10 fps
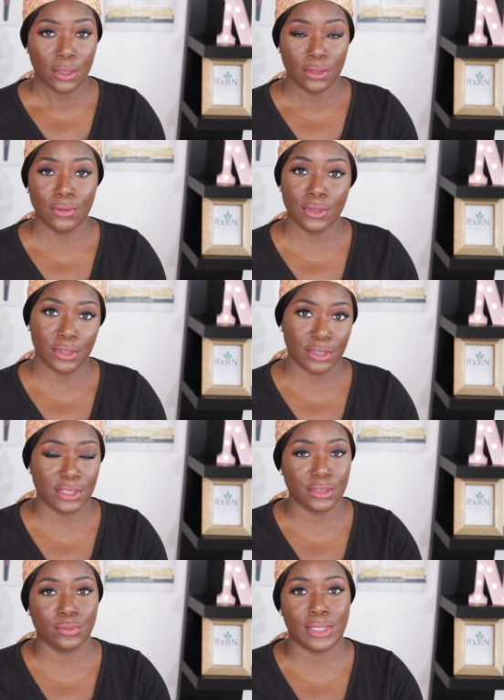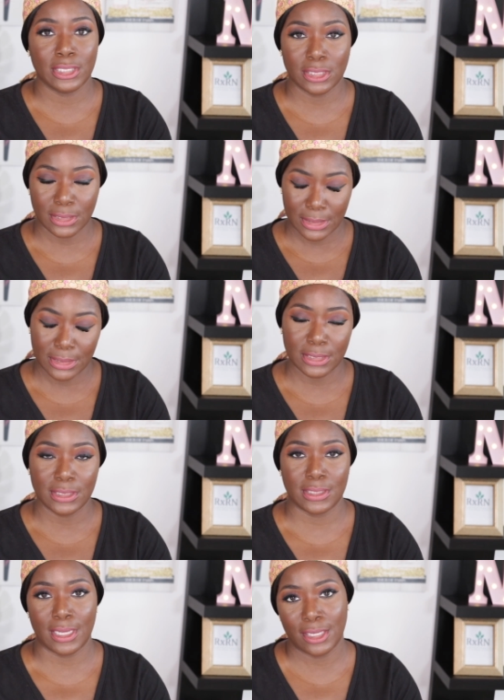You know your situation.
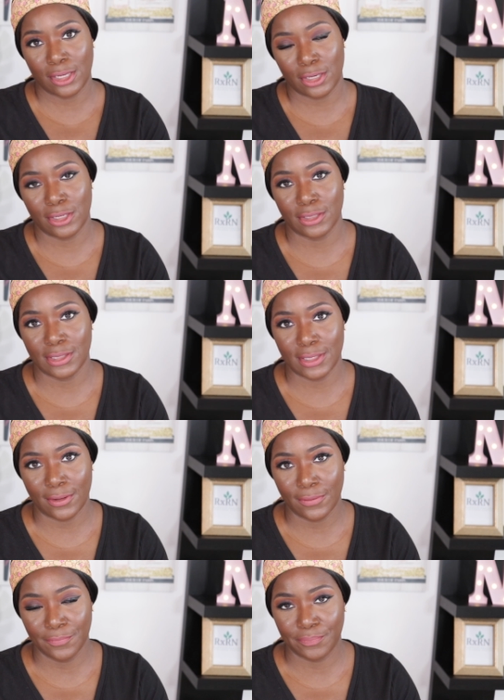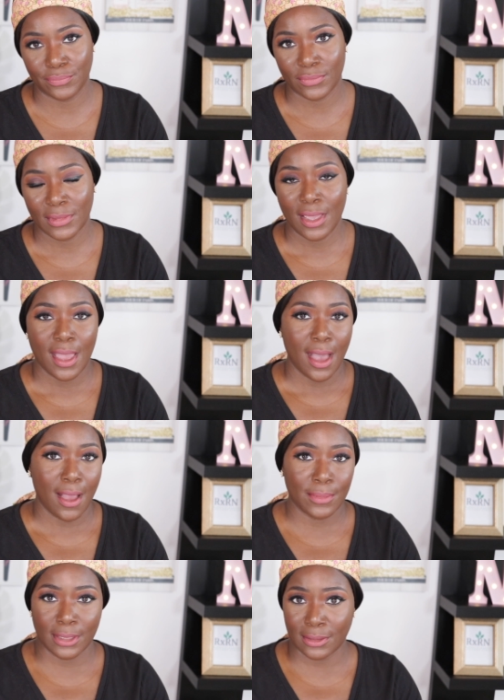Just take care of yourself.
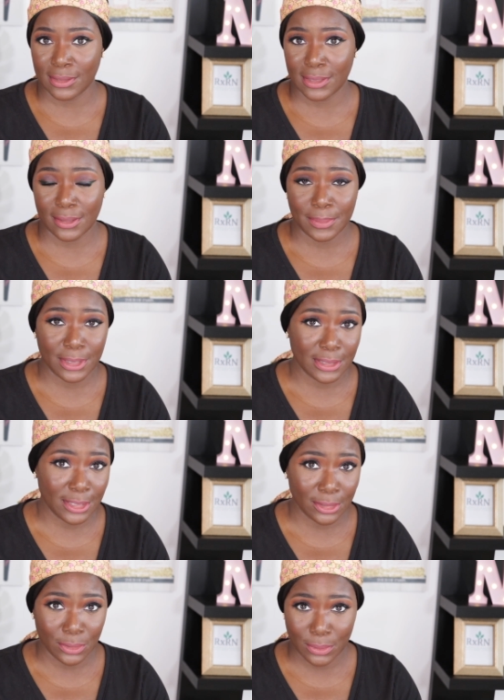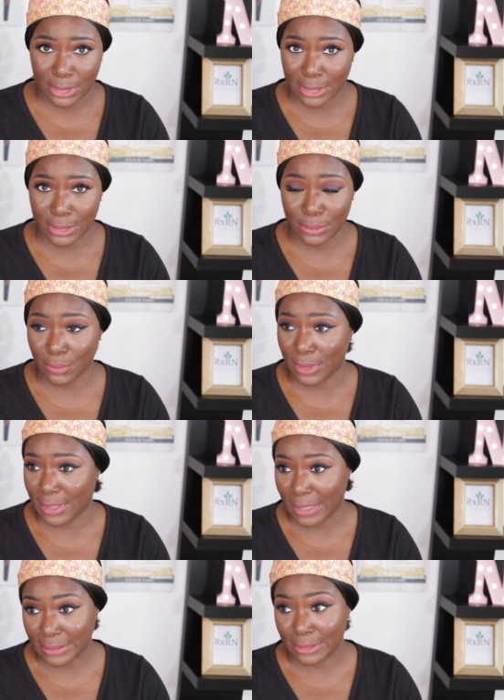I'm not going to sit up here and tell you what to do and what
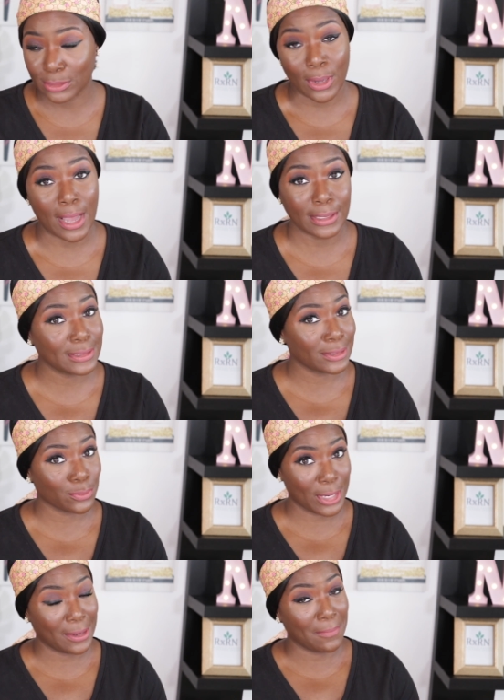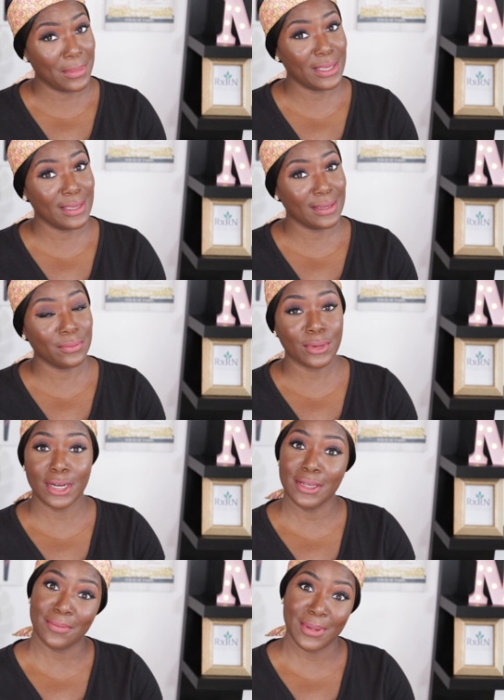not to do. I just recommend
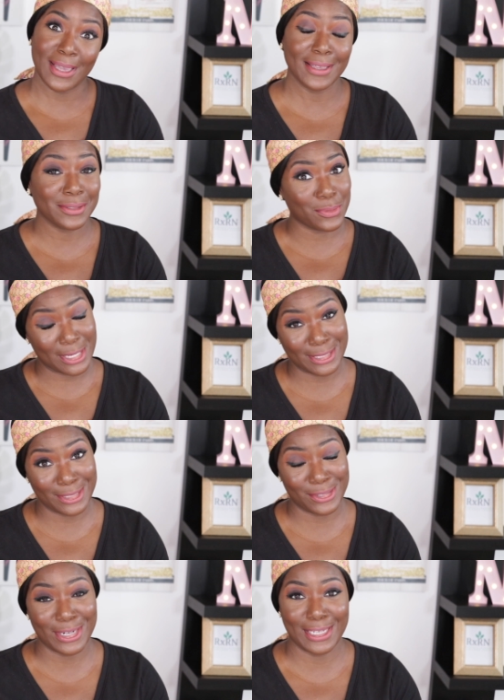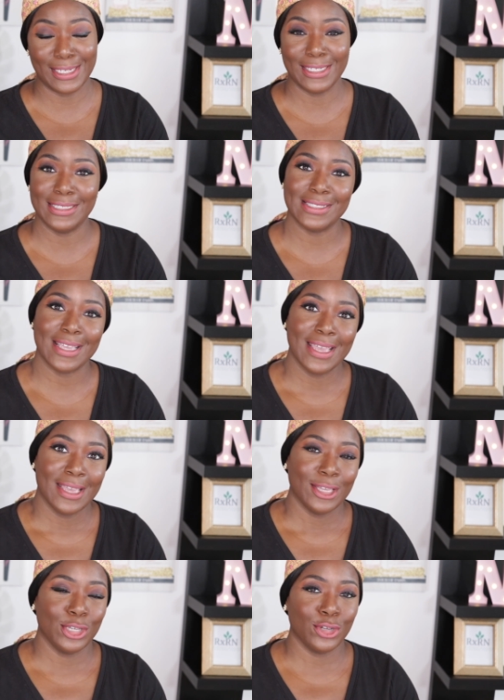wearing your mask, washing your hands.
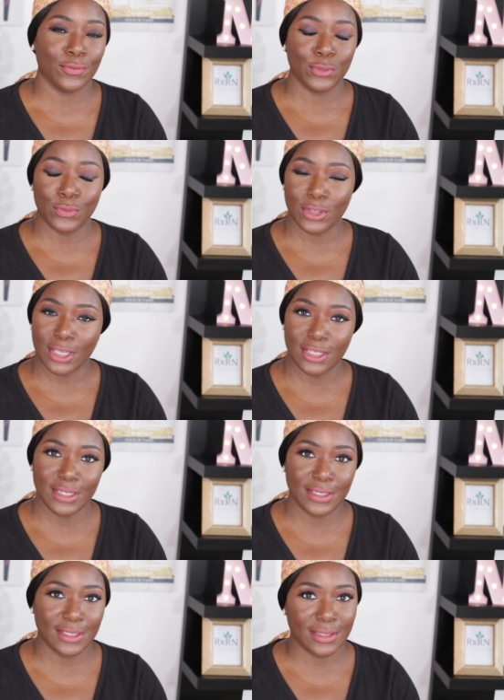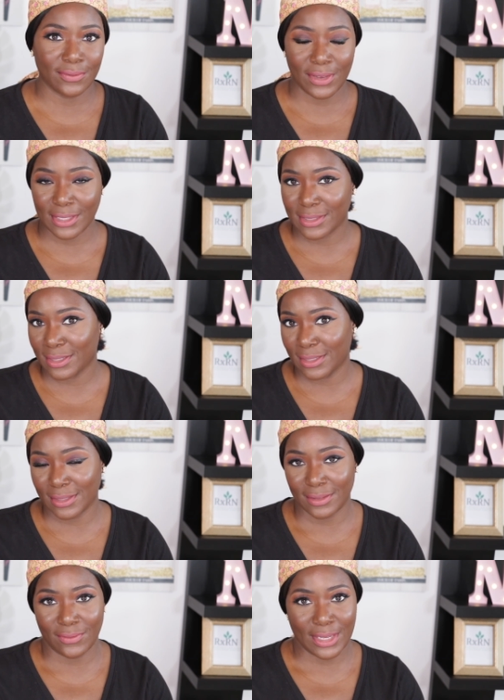You know, if you feel like you need to get the vaccine,
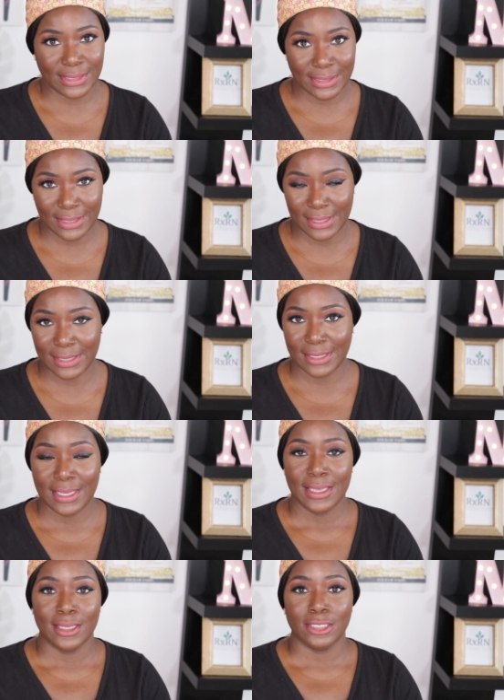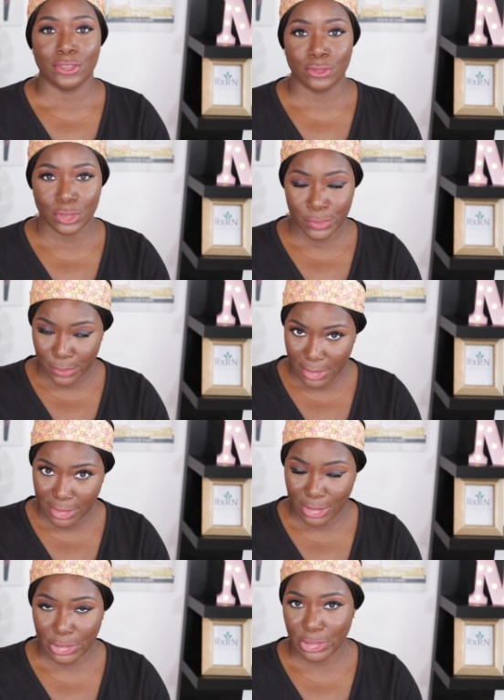get the vaccine. Do your
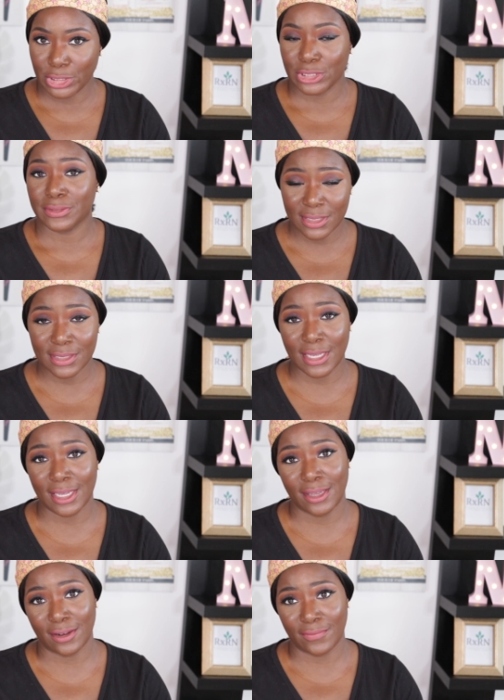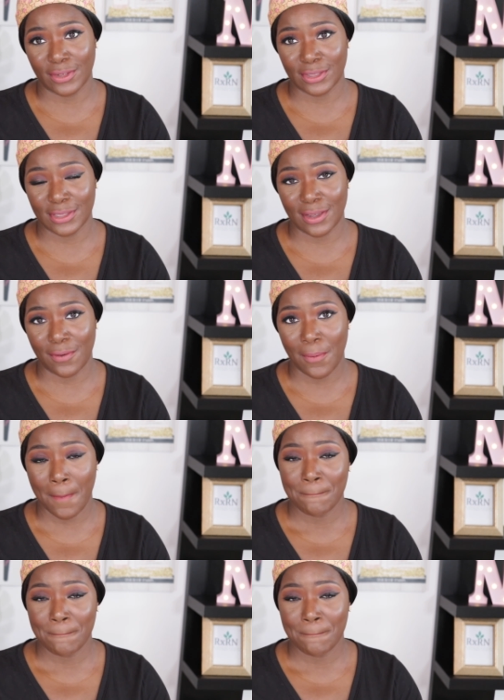research. Just take care of yourself.